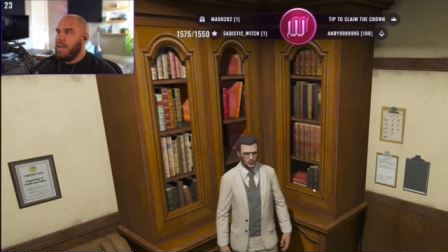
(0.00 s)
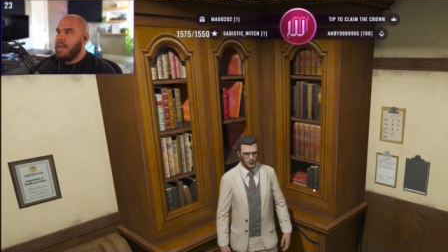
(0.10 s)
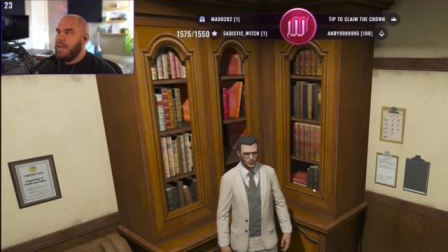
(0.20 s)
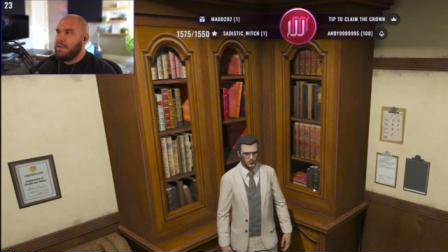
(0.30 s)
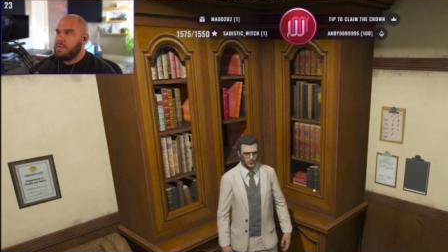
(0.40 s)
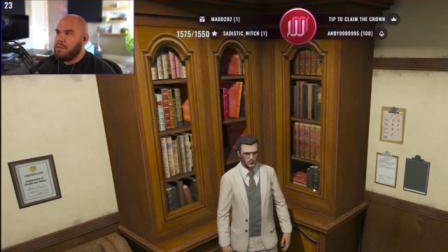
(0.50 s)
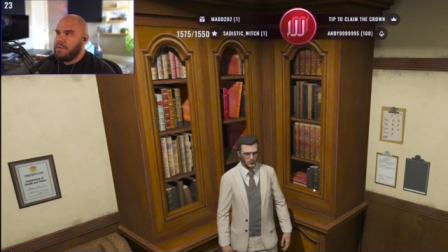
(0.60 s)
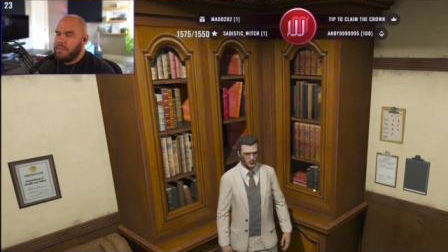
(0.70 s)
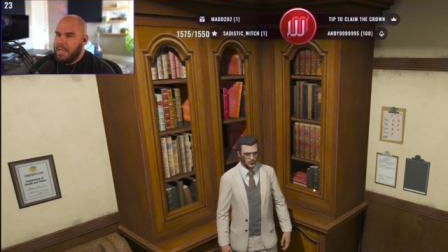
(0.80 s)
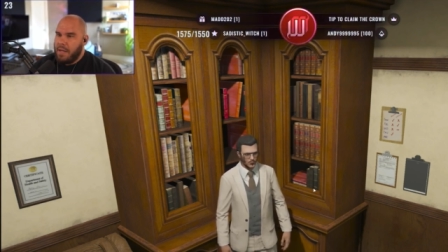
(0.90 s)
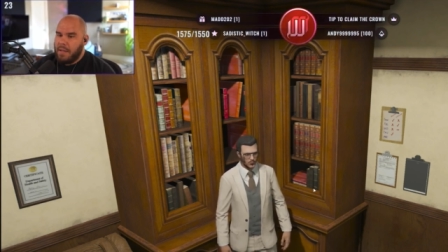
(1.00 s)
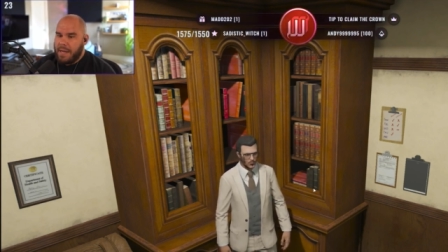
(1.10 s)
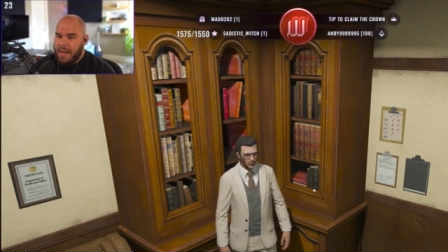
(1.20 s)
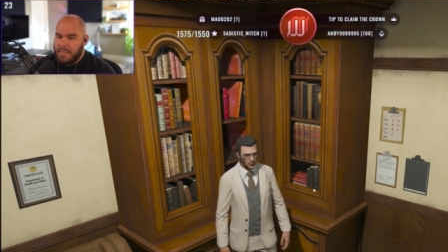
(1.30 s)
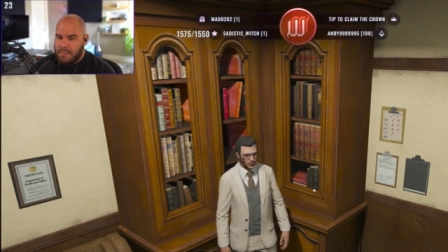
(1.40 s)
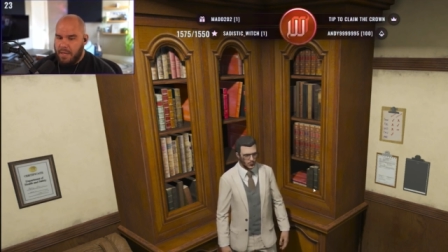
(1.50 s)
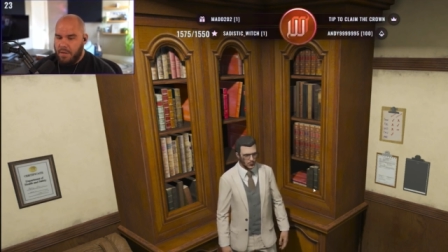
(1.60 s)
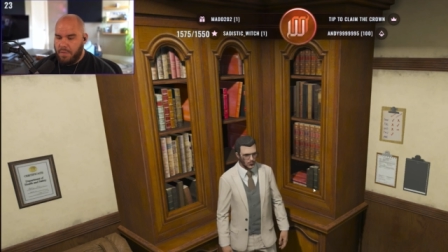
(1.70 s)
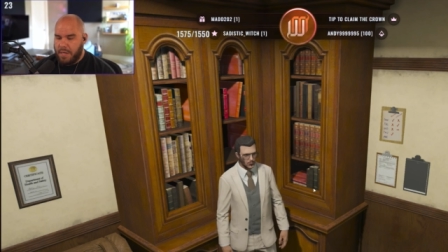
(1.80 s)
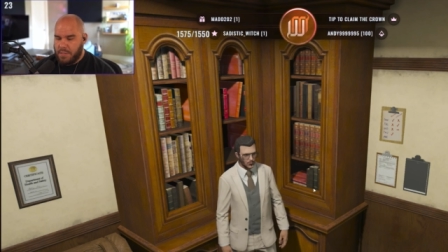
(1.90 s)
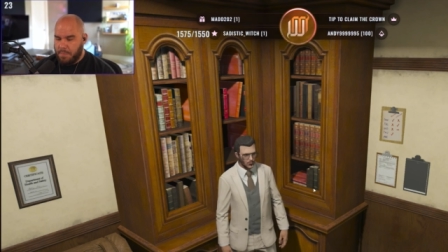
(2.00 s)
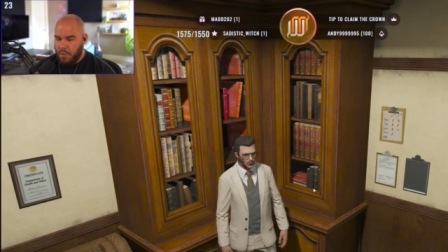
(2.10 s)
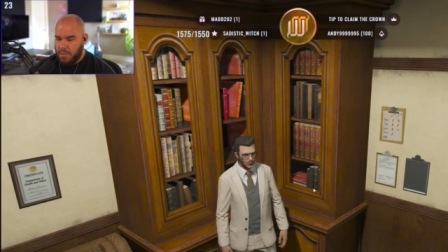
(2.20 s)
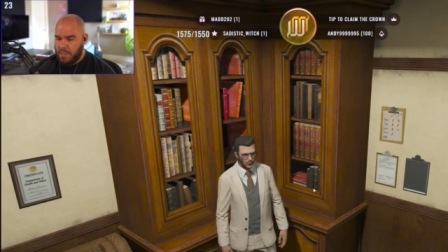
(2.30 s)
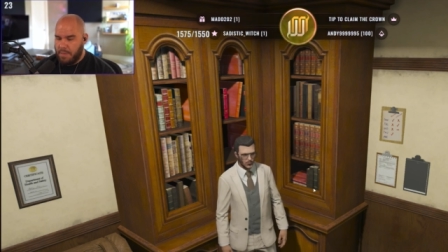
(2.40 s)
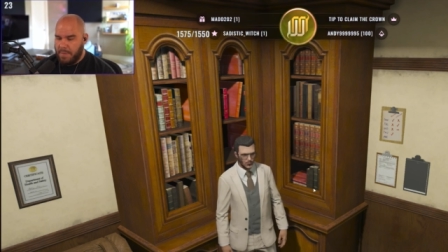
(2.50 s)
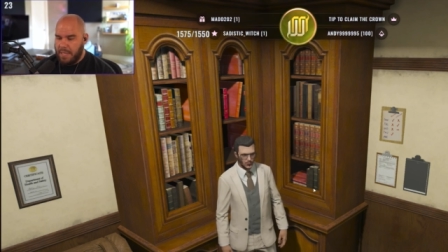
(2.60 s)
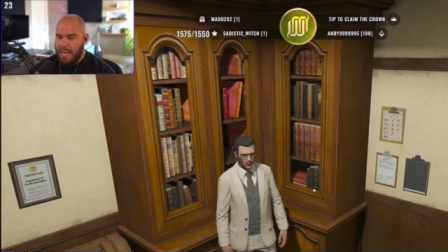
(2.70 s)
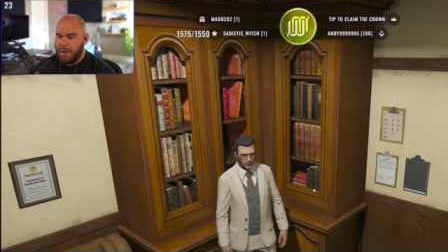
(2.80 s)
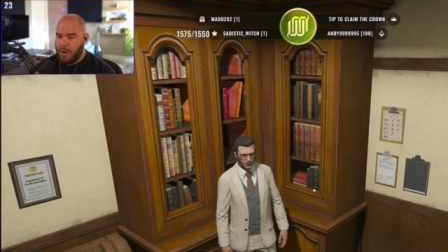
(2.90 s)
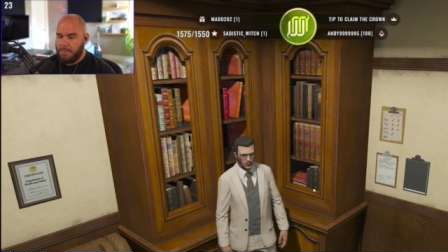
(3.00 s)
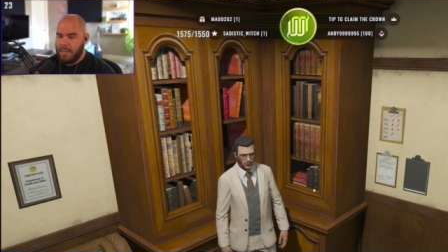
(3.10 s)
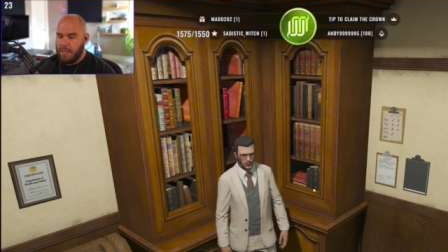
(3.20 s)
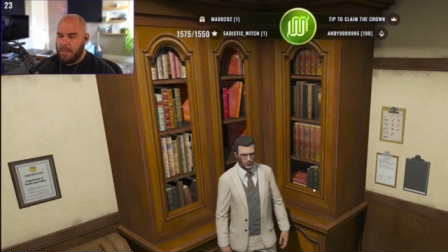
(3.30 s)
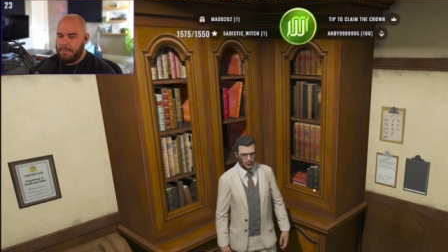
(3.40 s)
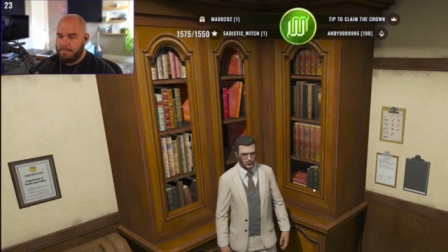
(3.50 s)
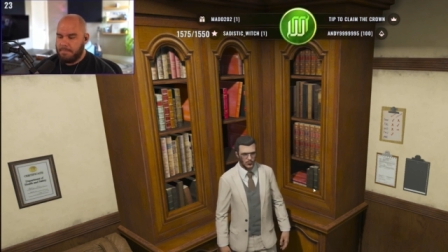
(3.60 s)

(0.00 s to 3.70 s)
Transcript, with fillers: and get like I can tell you that as a person that began RP